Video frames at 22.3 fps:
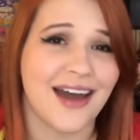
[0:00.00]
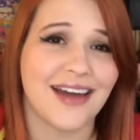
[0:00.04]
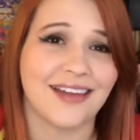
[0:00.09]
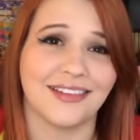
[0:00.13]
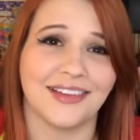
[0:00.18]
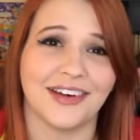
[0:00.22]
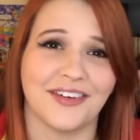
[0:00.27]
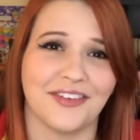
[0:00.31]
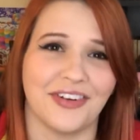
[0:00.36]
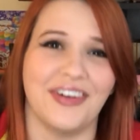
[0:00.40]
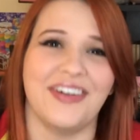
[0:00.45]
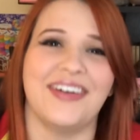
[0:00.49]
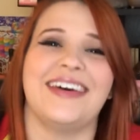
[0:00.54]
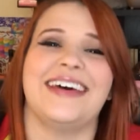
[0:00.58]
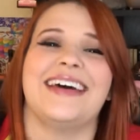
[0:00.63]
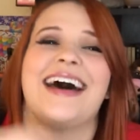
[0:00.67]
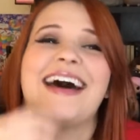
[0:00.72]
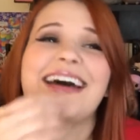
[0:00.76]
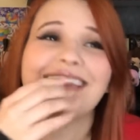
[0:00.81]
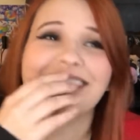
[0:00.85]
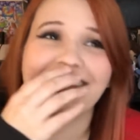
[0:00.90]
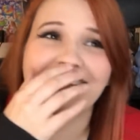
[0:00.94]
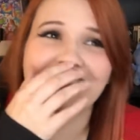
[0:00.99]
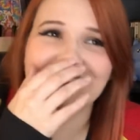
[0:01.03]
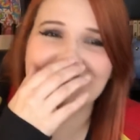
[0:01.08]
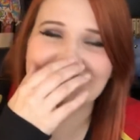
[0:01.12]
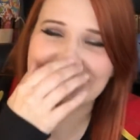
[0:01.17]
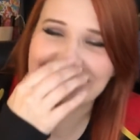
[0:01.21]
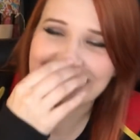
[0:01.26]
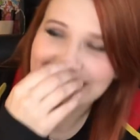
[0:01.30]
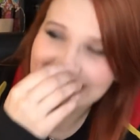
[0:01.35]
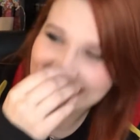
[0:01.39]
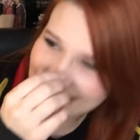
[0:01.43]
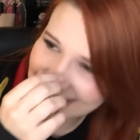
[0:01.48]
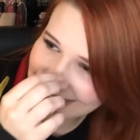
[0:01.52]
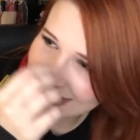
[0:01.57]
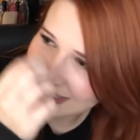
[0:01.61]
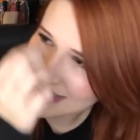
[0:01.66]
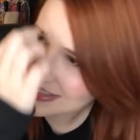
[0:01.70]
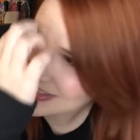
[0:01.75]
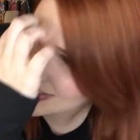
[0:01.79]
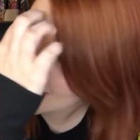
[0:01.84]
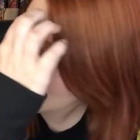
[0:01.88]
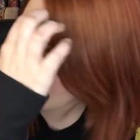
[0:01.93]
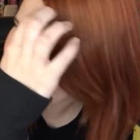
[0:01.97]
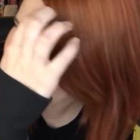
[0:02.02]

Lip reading: I loved it. So